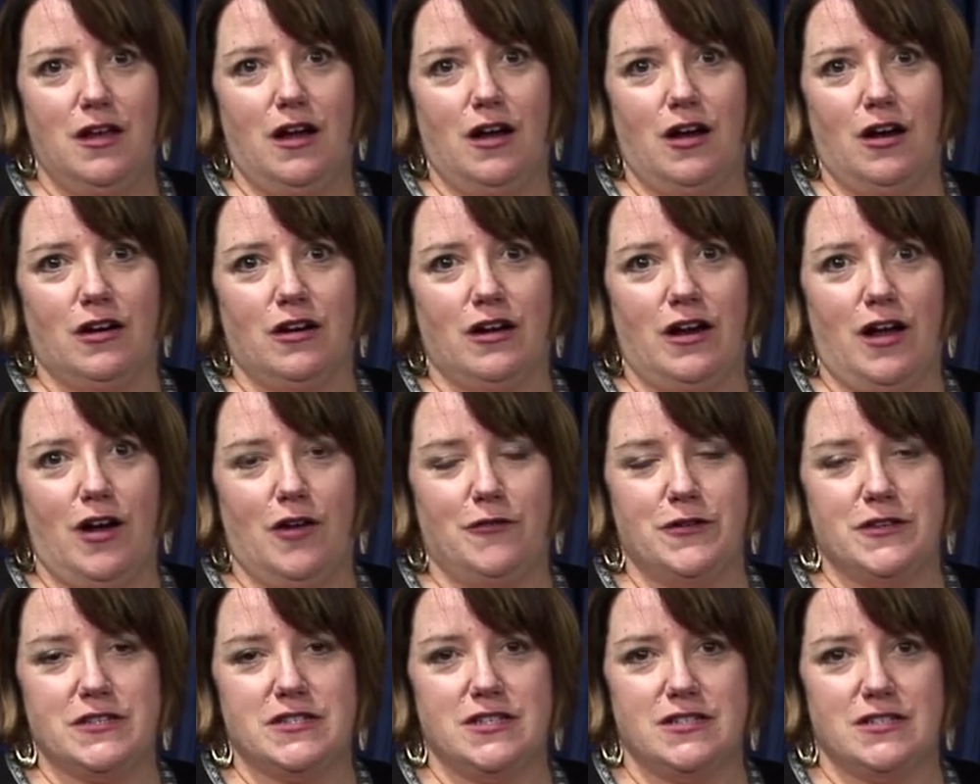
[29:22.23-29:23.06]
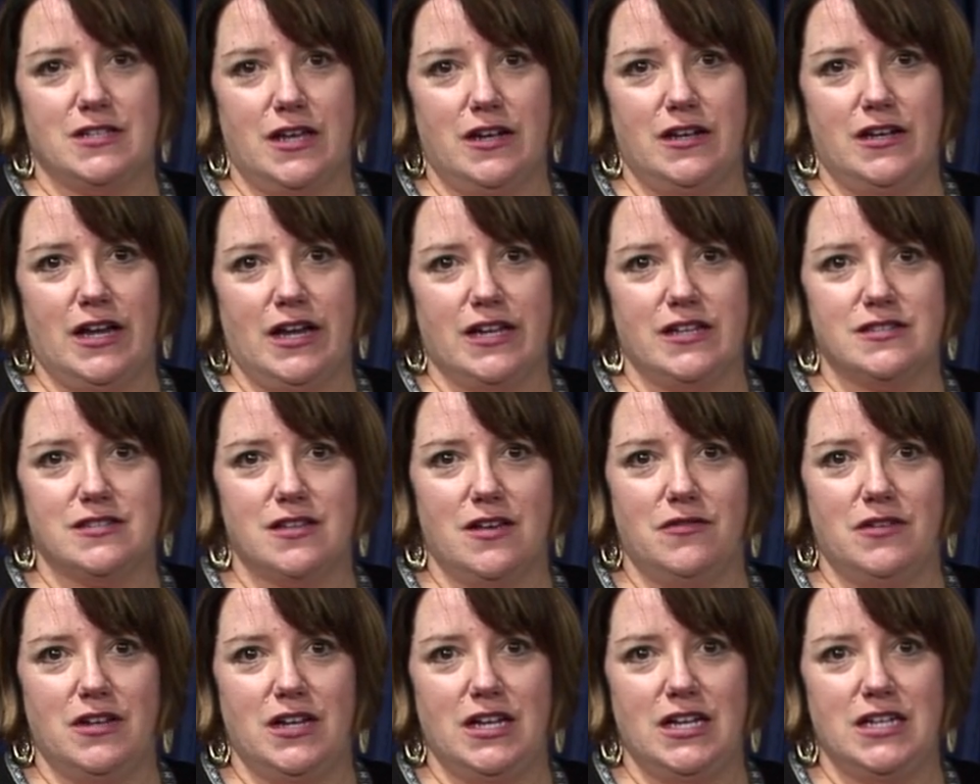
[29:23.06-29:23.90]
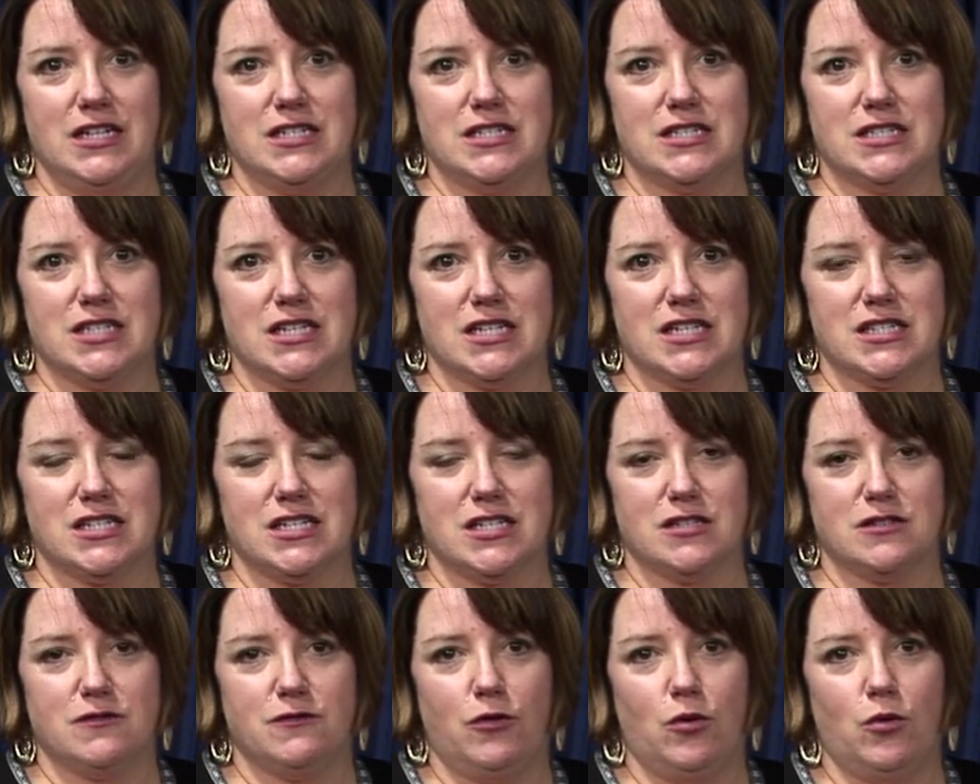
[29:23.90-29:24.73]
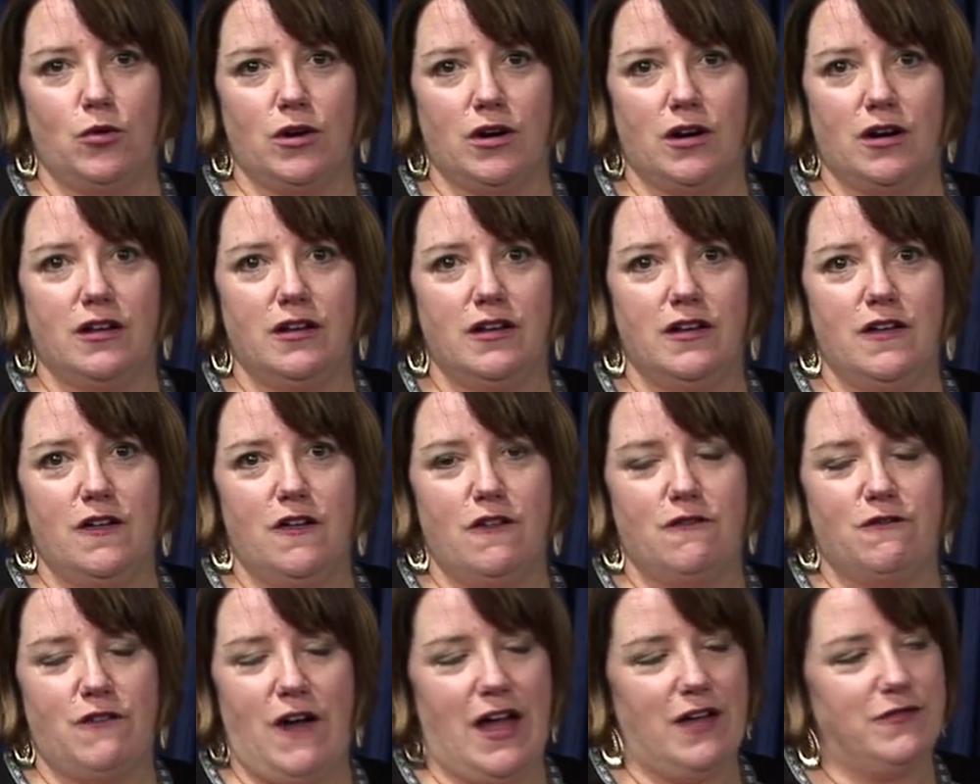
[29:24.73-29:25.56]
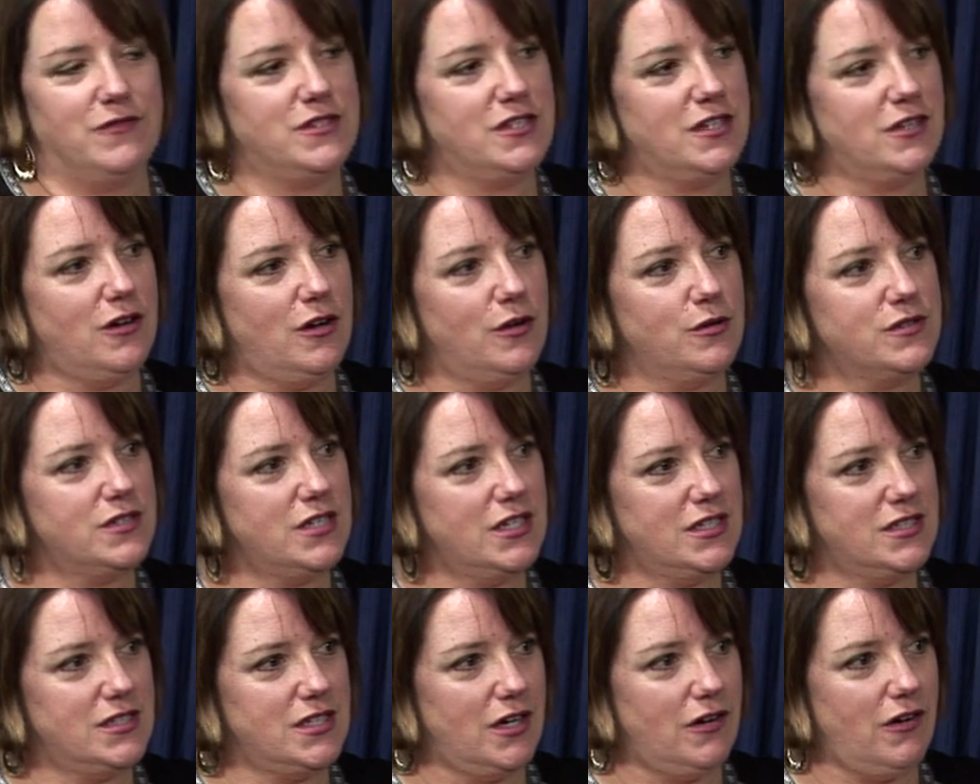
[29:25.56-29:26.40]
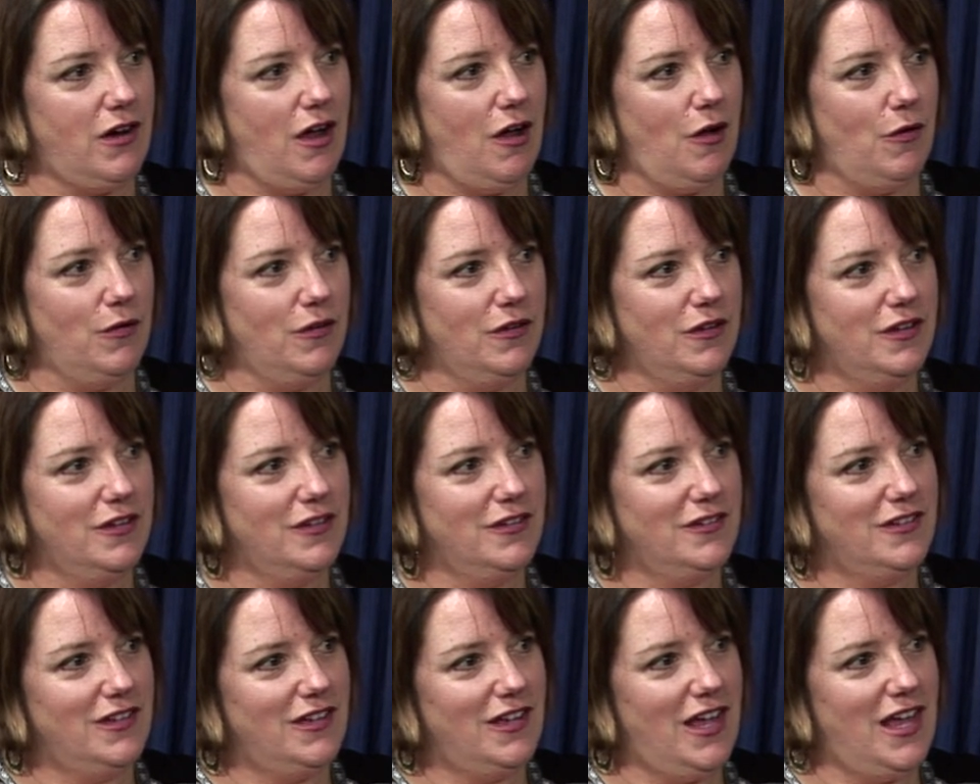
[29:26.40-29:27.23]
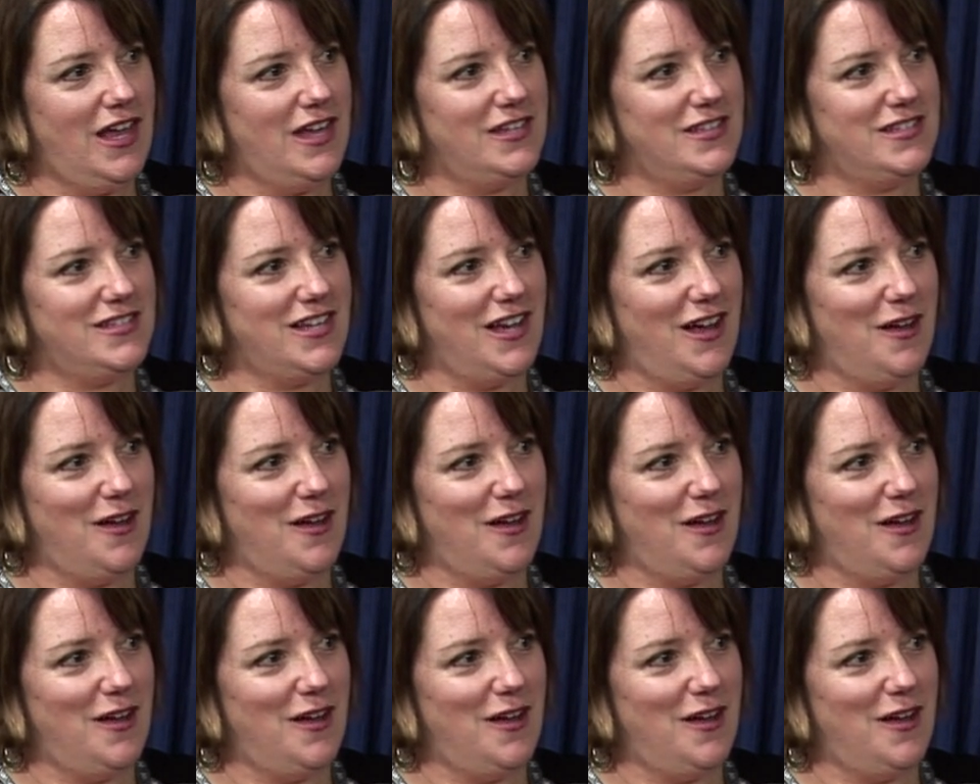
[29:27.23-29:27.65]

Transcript: Our office is at 978-664-5060. And